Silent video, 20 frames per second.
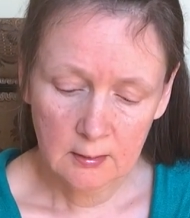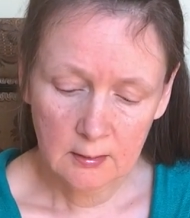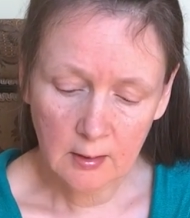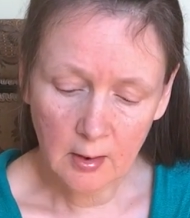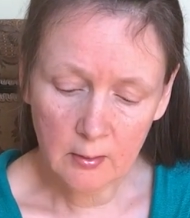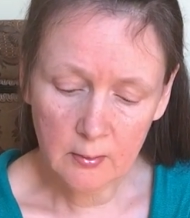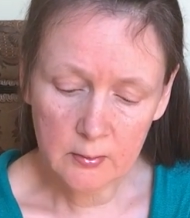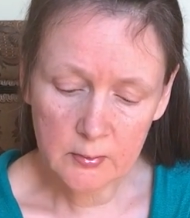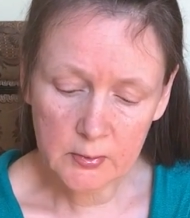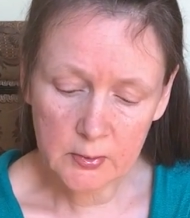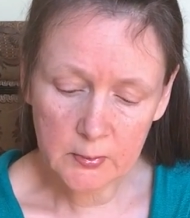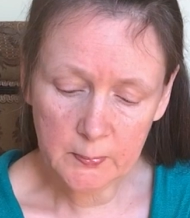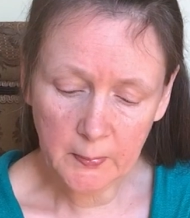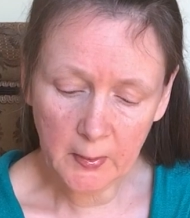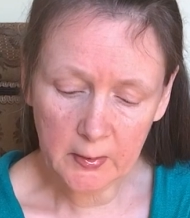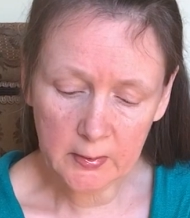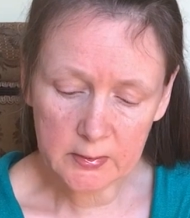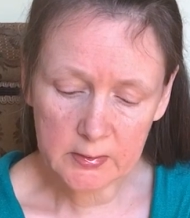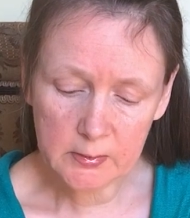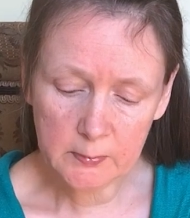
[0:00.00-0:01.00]
Those who
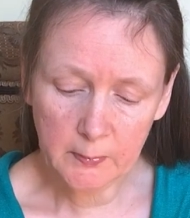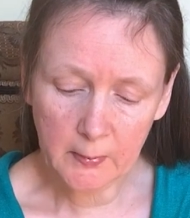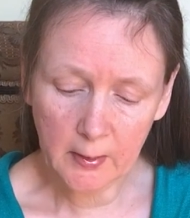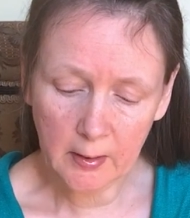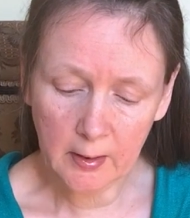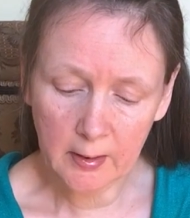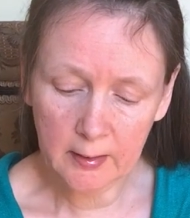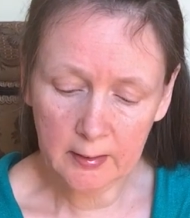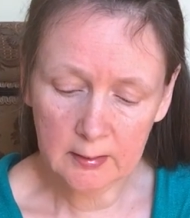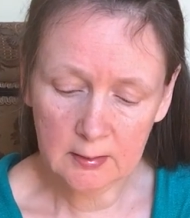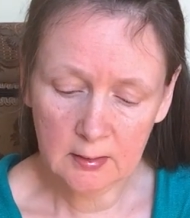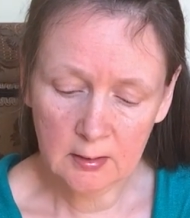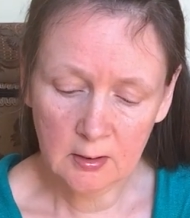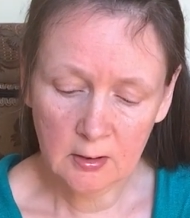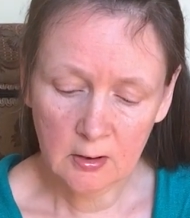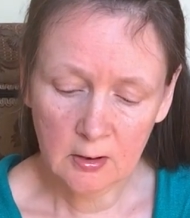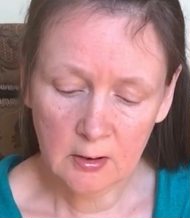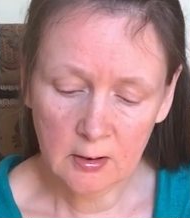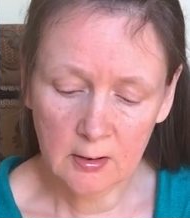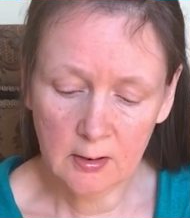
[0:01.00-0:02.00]
passed by
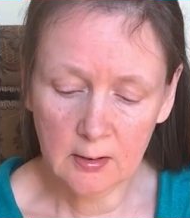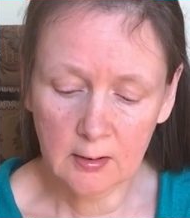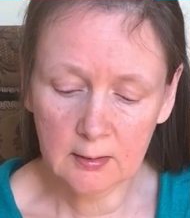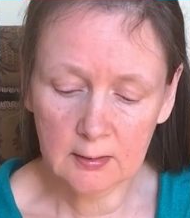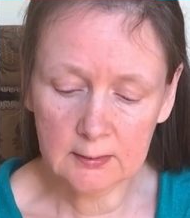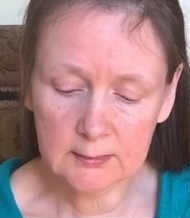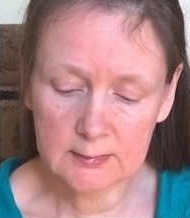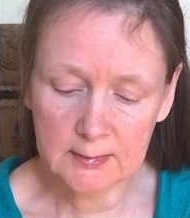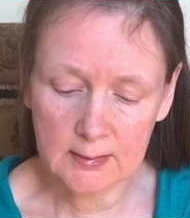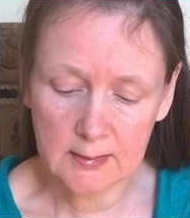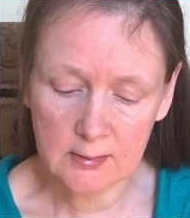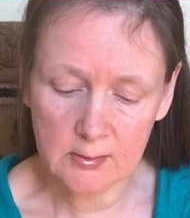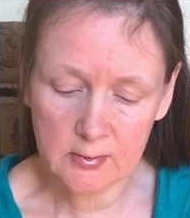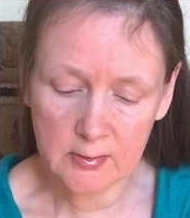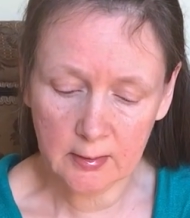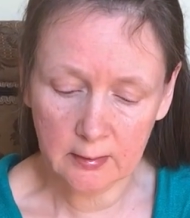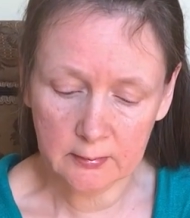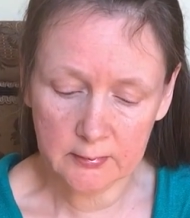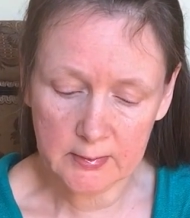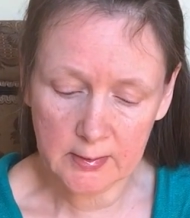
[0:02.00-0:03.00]
hurled
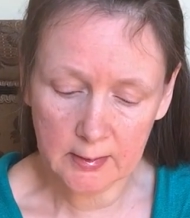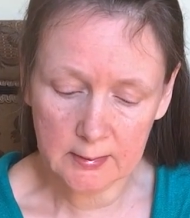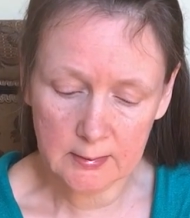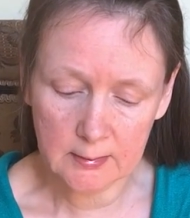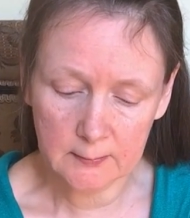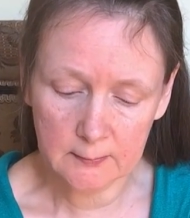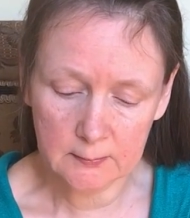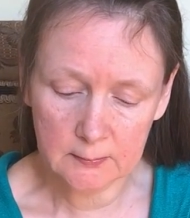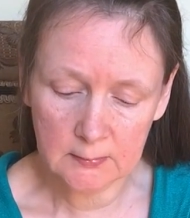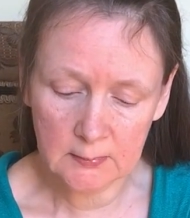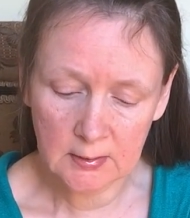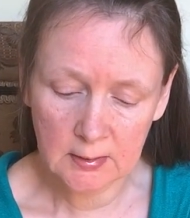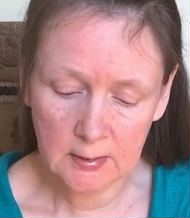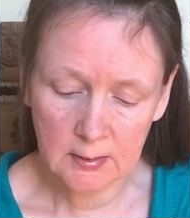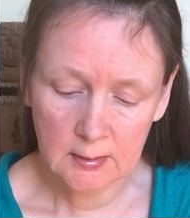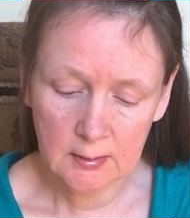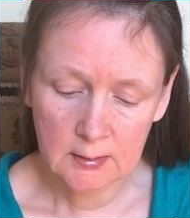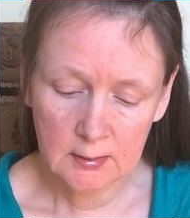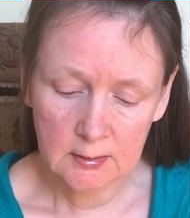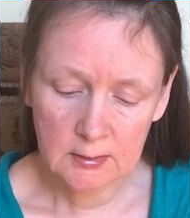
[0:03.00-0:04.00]
insults at him,
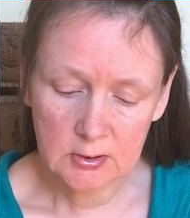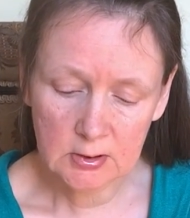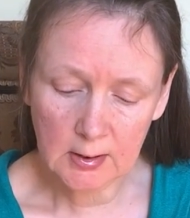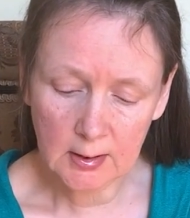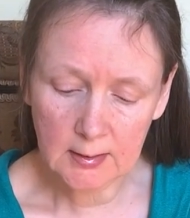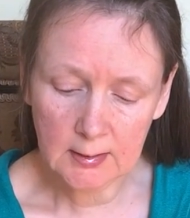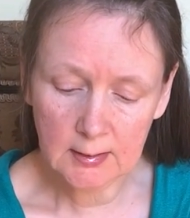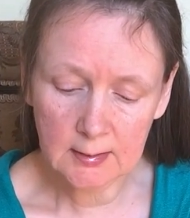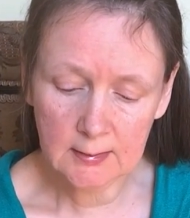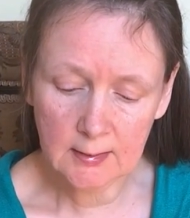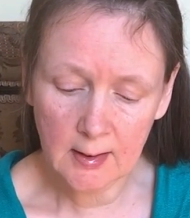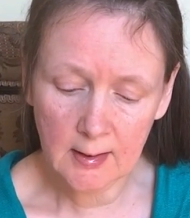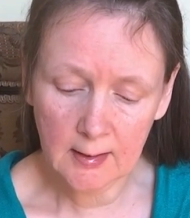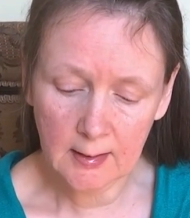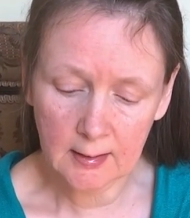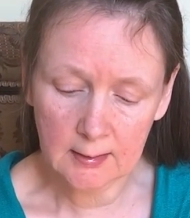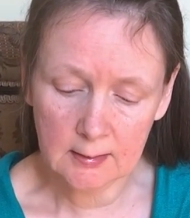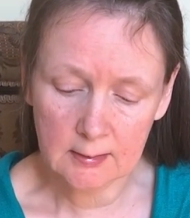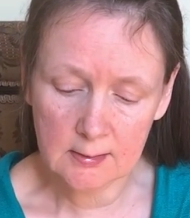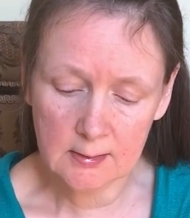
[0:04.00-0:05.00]
shaking their
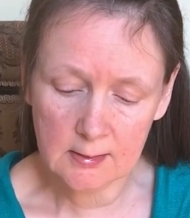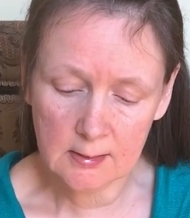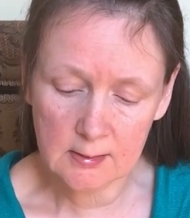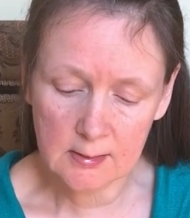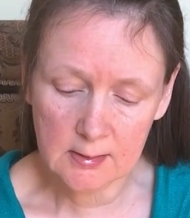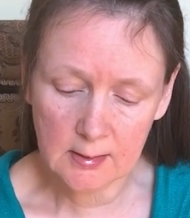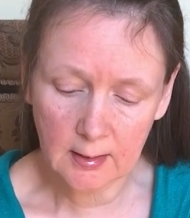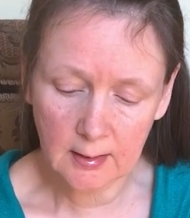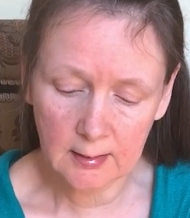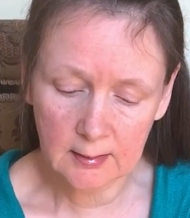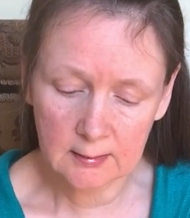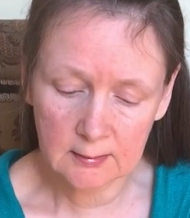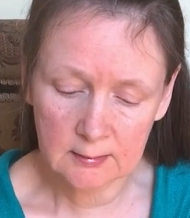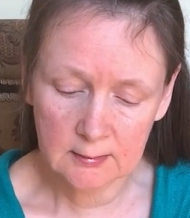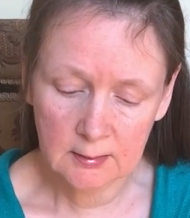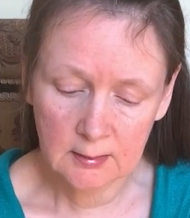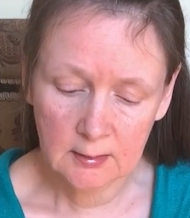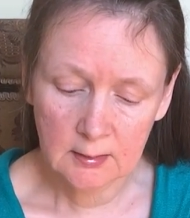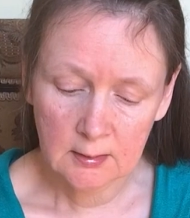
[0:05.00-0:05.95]
heads and saying,